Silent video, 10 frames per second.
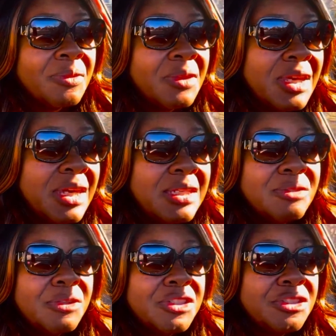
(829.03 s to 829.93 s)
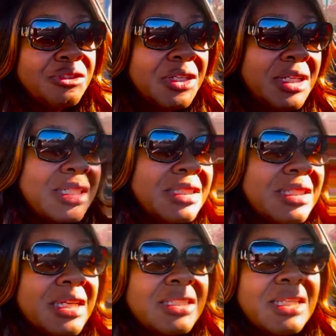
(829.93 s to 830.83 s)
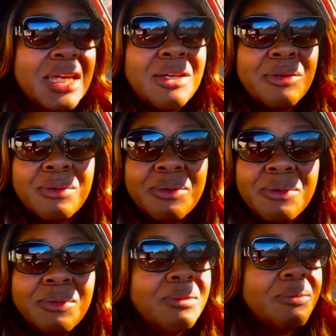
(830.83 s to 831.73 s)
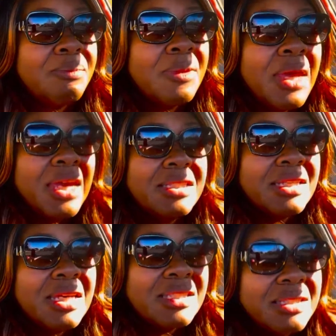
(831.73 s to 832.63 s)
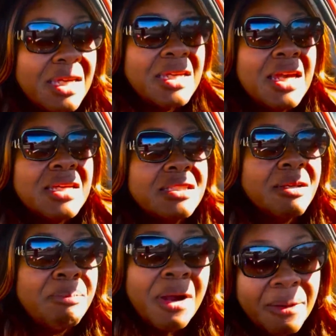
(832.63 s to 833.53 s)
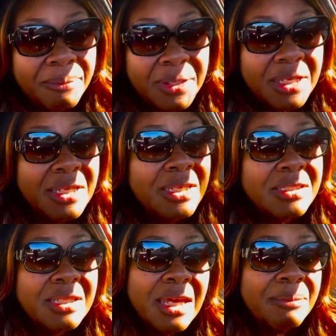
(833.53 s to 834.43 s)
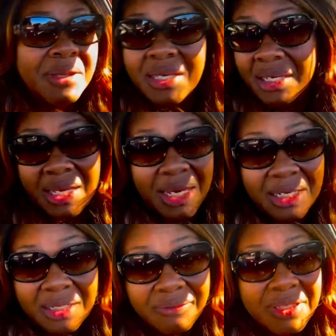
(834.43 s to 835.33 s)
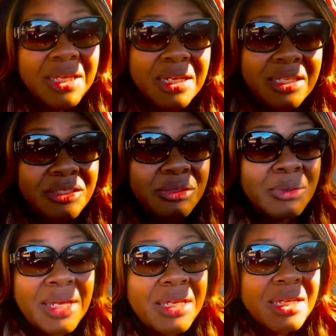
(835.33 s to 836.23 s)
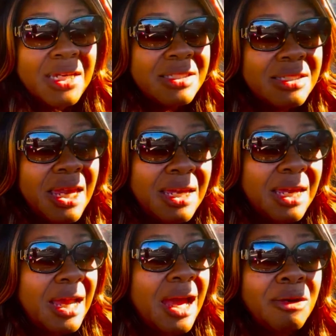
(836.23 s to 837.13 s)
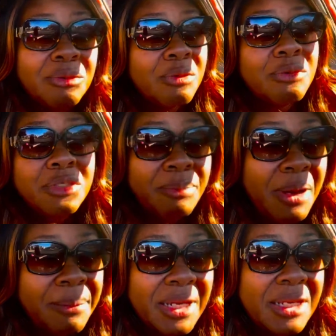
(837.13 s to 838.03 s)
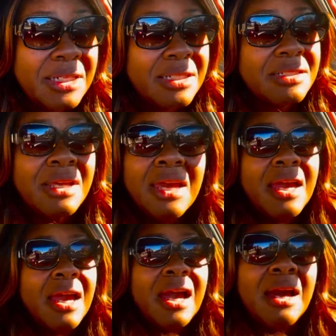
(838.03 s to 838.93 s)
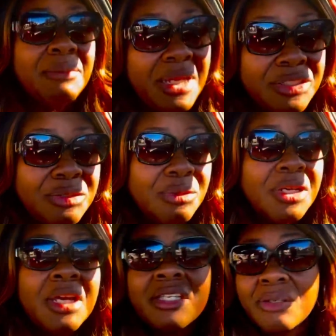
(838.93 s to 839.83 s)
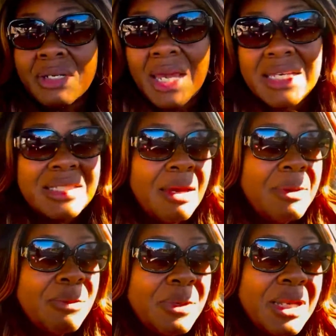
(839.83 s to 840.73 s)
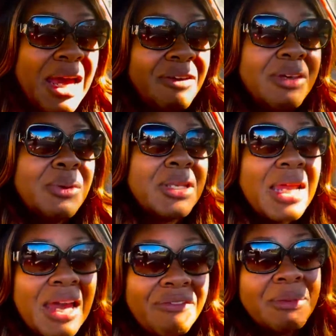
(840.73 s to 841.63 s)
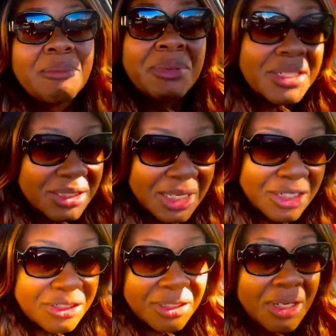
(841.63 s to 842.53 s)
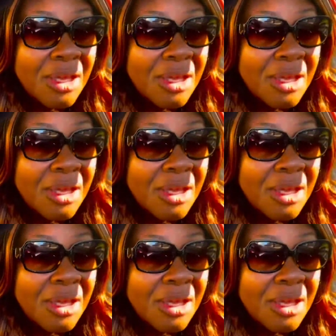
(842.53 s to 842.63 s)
he's on the street. He says that he has an apartment in his name that he can't even get into. Like, he can't stay at. I don't know whose apartment that is. I'm not sure. So the last time he went live from a bus station,